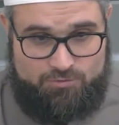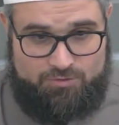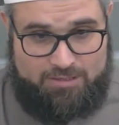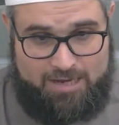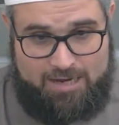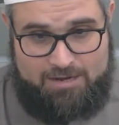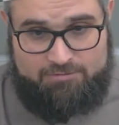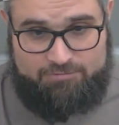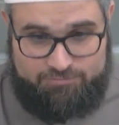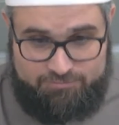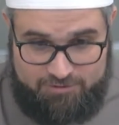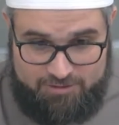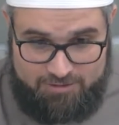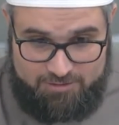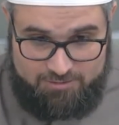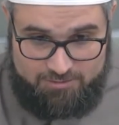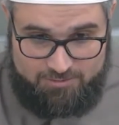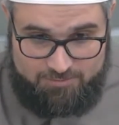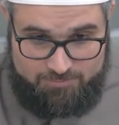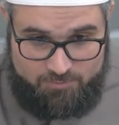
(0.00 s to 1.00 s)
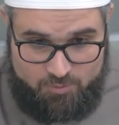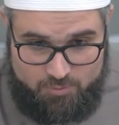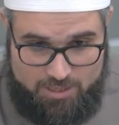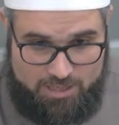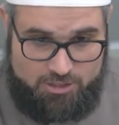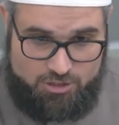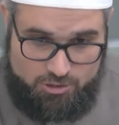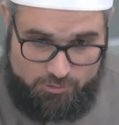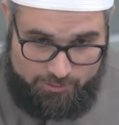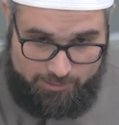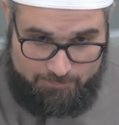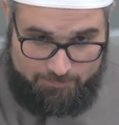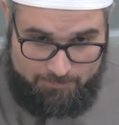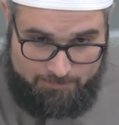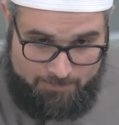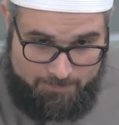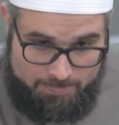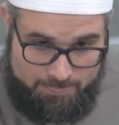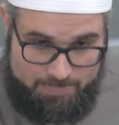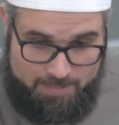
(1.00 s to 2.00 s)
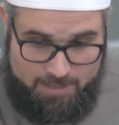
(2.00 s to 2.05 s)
the life. You can't do it. They